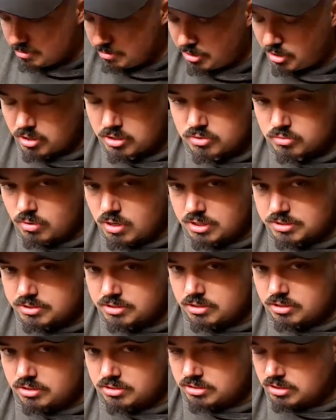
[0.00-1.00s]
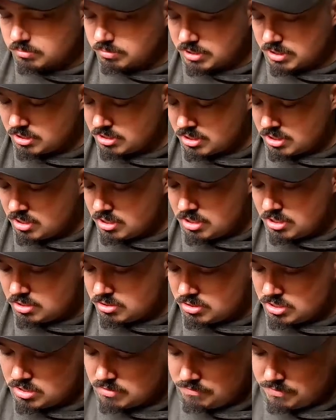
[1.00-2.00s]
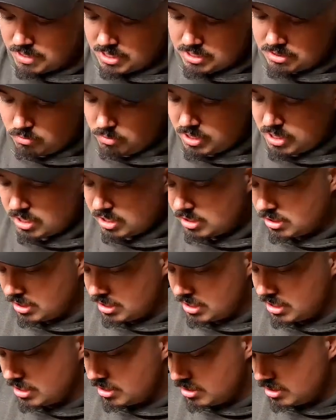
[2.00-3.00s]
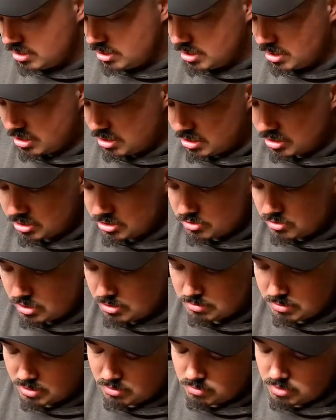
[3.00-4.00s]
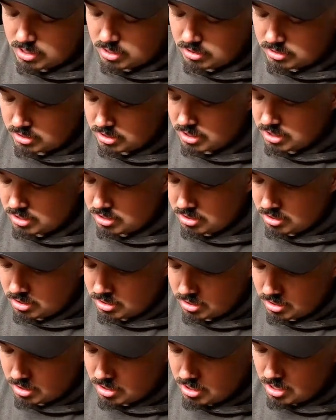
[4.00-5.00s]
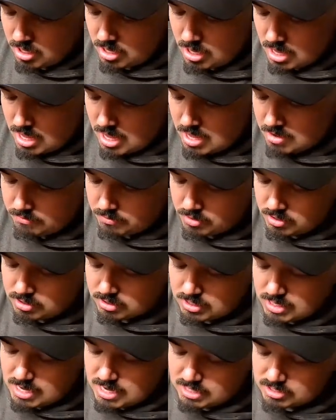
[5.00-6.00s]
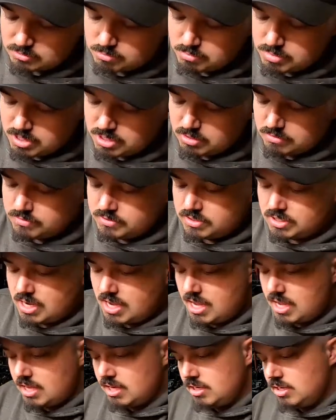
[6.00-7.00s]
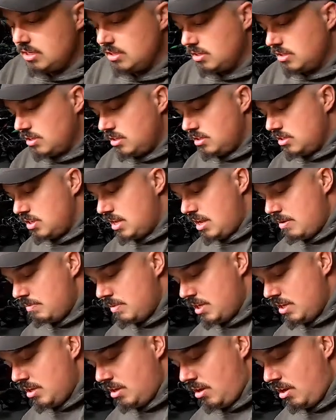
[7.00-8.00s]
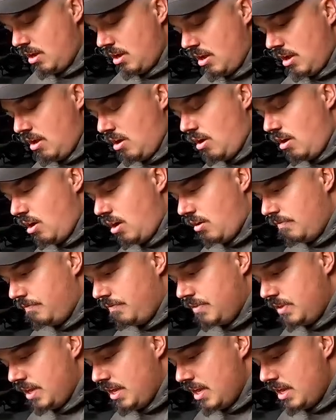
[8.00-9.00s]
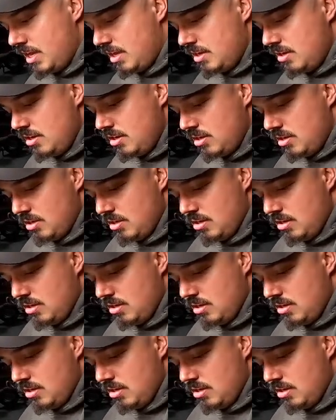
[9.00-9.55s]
in a parts washer or something. You need to find a way to clean it extremely well to get every last bit of sand and contaminant off the head